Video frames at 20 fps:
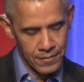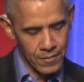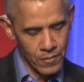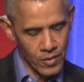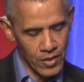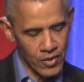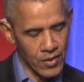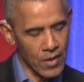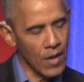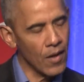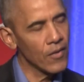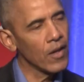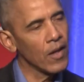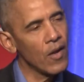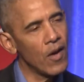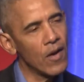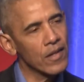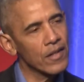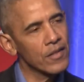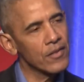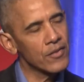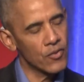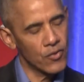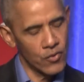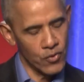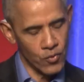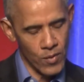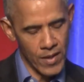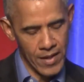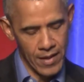We saw the
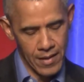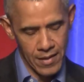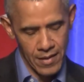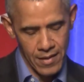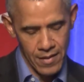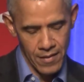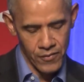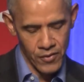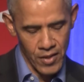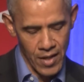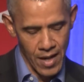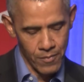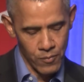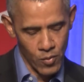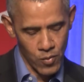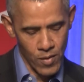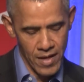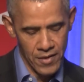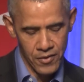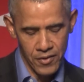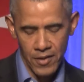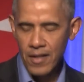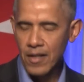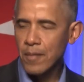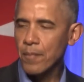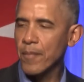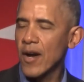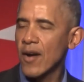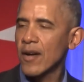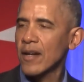longest streak of job creation in
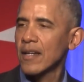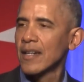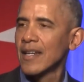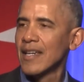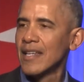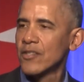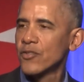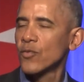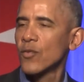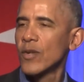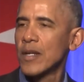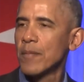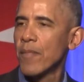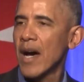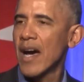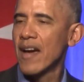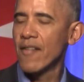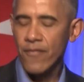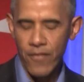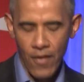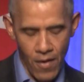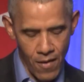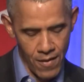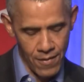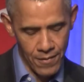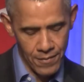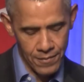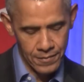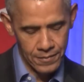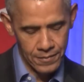American history by far,